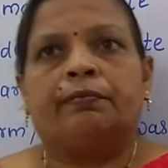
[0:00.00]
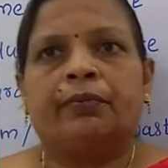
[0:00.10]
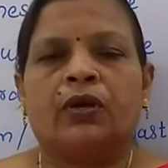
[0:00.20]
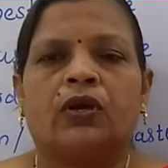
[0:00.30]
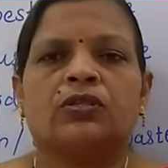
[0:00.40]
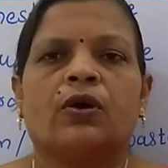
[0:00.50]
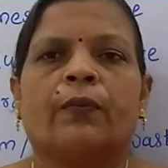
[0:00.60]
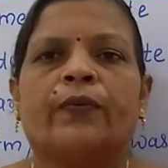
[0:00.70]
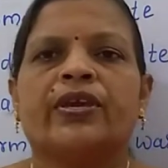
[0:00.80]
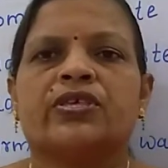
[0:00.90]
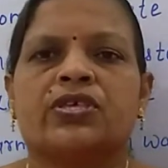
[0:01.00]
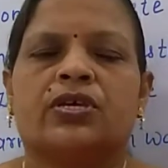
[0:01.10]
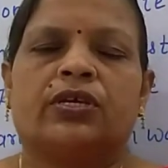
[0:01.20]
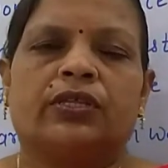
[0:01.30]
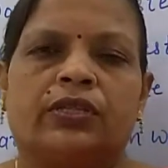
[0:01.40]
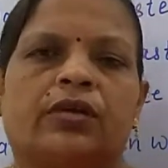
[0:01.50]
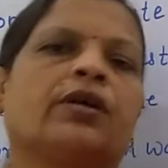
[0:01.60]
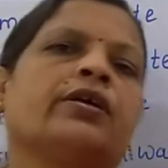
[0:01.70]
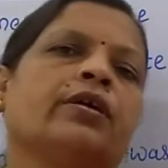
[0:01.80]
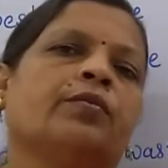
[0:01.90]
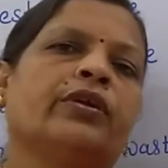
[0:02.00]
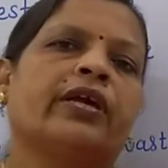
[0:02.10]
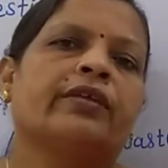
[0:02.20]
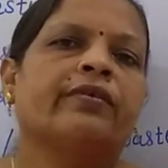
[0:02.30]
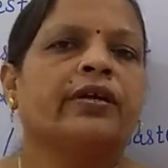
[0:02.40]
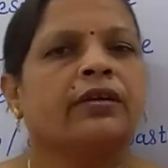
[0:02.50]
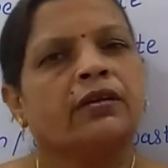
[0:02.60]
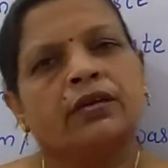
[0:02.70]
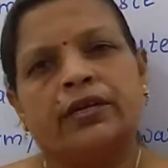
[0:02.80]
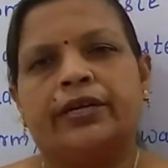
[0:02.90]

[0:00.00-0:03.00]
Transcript: because of which the Yamuna river,